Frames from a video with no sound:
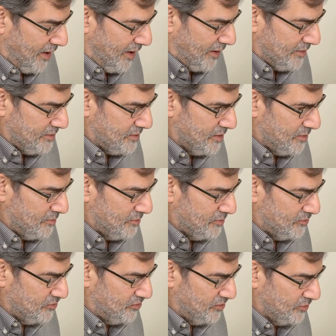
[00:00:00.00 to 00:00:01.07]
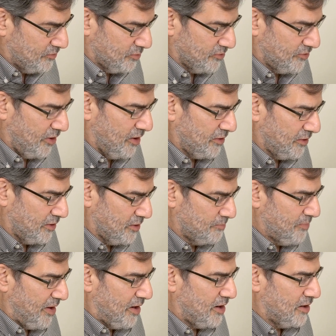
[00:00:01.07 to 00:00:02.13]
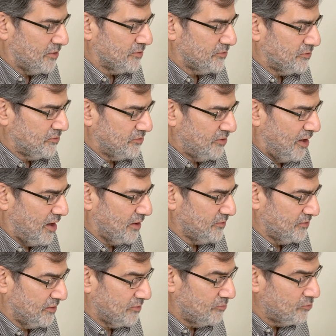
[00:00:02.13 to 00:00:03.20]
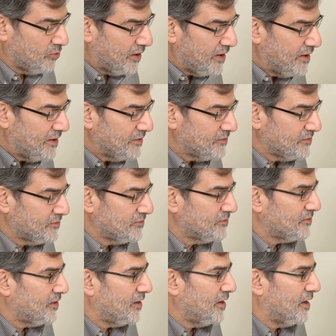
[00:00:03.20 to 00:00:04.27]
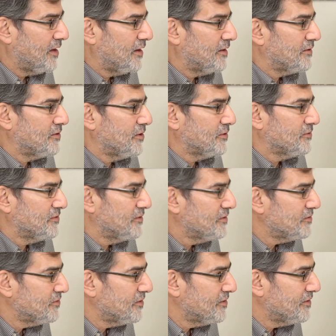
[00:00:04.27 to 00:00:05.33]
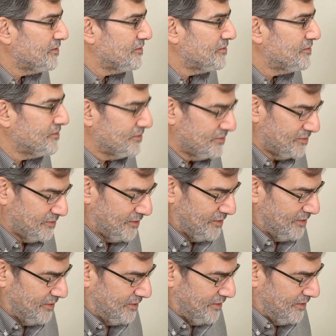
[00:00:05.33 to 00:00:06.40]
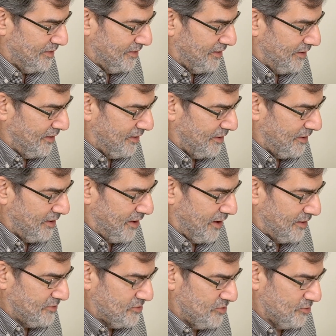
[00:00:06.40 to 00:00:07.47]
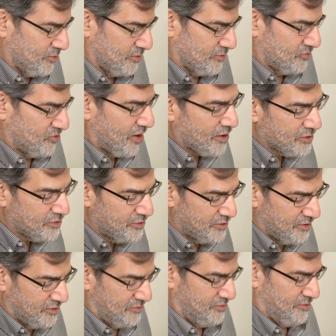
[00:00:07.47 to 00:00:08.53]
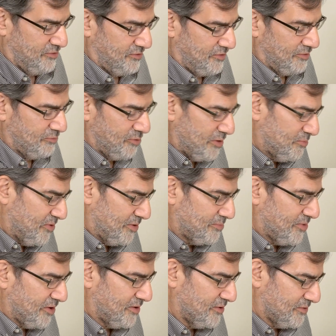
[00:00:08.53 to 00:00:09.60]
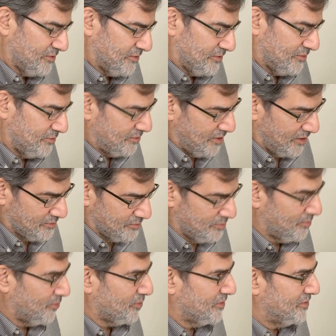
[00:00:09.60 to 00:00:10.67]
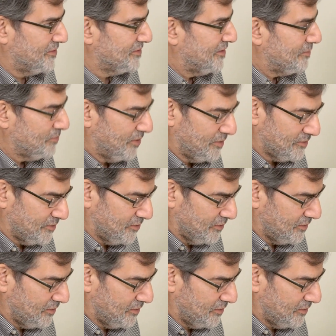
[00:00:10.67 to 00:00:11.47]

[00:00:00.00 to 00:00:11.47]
And since we're talking about toxic waste and carcinogens, and your childhood interest in Whitman because you guys were born in the same place and